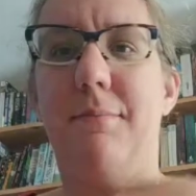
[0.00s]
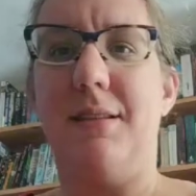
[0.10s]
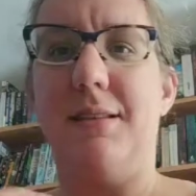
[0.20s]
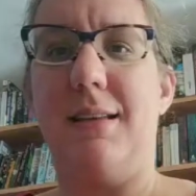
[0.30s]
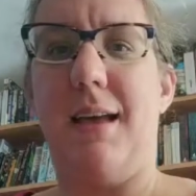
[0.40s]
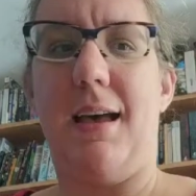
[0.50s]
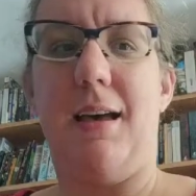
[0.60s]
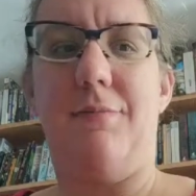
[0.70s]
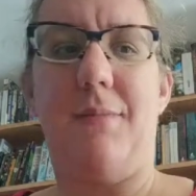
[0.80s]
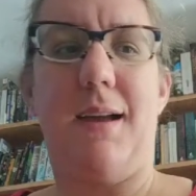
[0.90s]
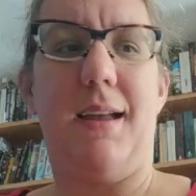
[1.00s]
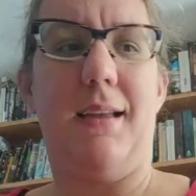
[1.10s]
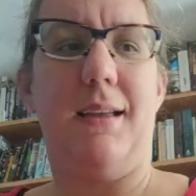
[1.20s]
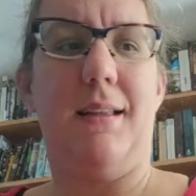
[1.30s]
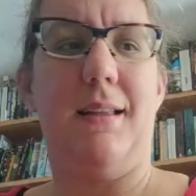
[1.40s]
masseur of
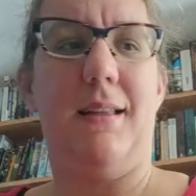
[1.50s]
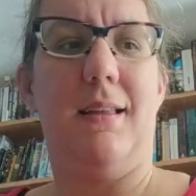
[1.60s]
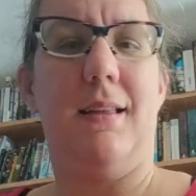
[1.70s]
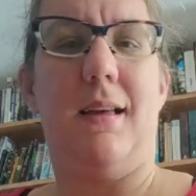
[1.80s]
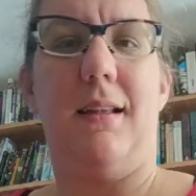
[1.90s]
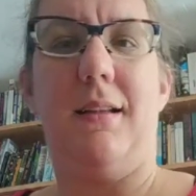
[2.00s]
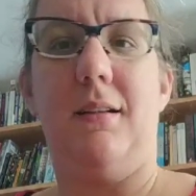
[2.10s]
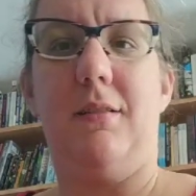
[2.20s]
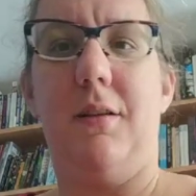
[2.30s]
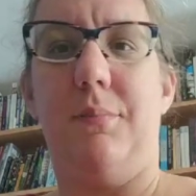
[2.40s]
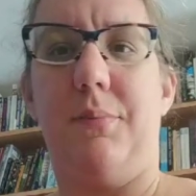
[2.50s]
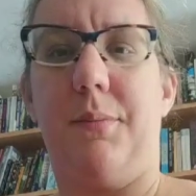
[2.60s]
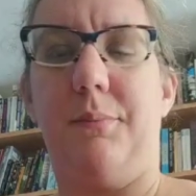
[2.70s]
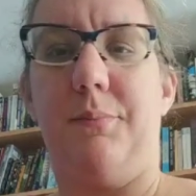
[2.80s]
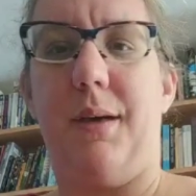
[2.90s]
my uh, little group
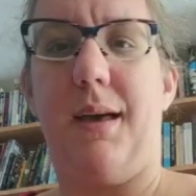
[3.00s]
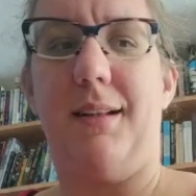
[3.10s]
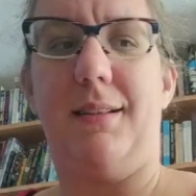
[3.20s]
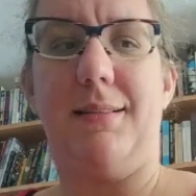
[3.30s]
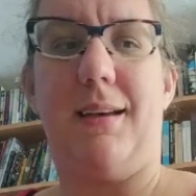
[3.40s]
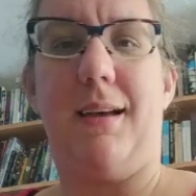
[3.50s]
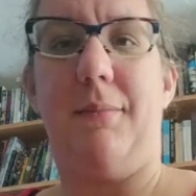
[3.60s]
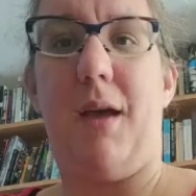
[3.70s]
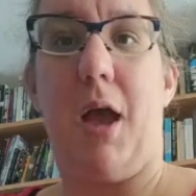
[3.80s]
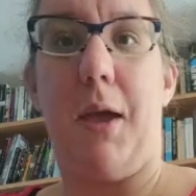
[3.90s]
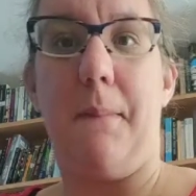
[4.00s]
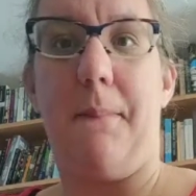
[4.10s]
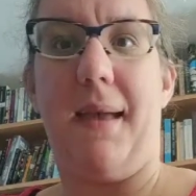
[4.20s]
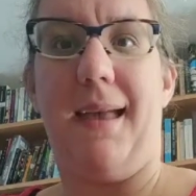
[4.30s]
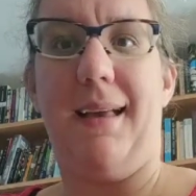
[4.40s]
but i'm
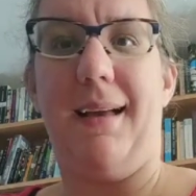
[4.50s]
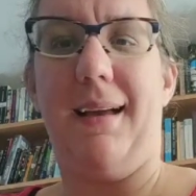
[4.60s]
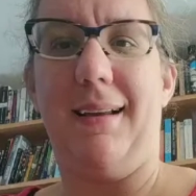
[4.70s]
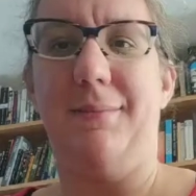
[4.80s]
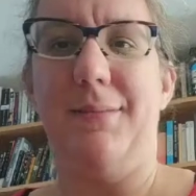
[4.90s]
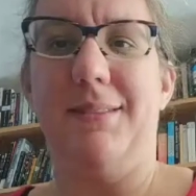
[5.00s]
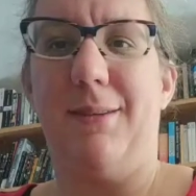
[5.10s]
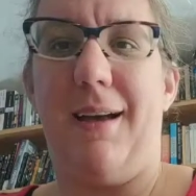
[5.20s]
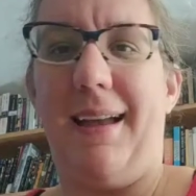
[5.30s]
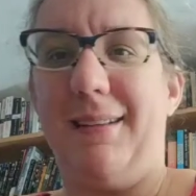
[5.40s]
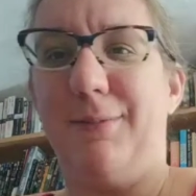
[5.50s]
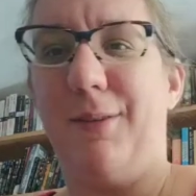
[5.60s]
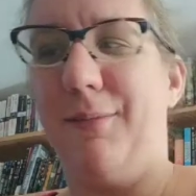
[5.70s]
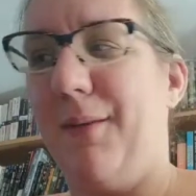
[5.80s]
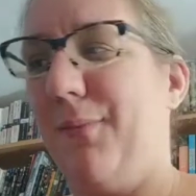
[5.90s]
hoping i can persuade
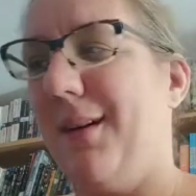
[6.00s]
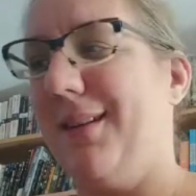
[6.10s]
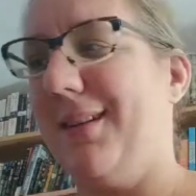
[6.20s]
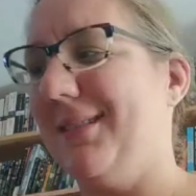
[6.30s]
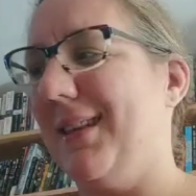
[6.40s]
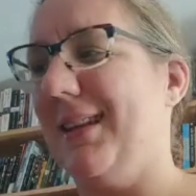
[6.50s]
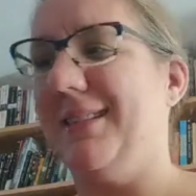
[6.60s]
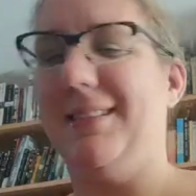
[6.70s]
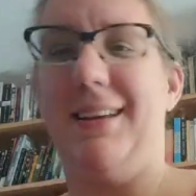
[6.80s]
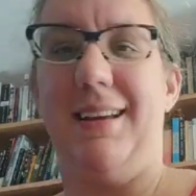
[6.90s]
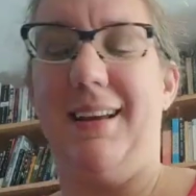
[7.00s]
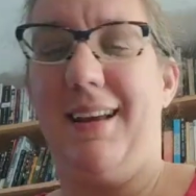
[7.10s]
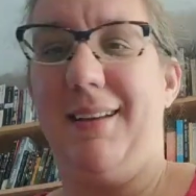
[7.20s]
one of my partners into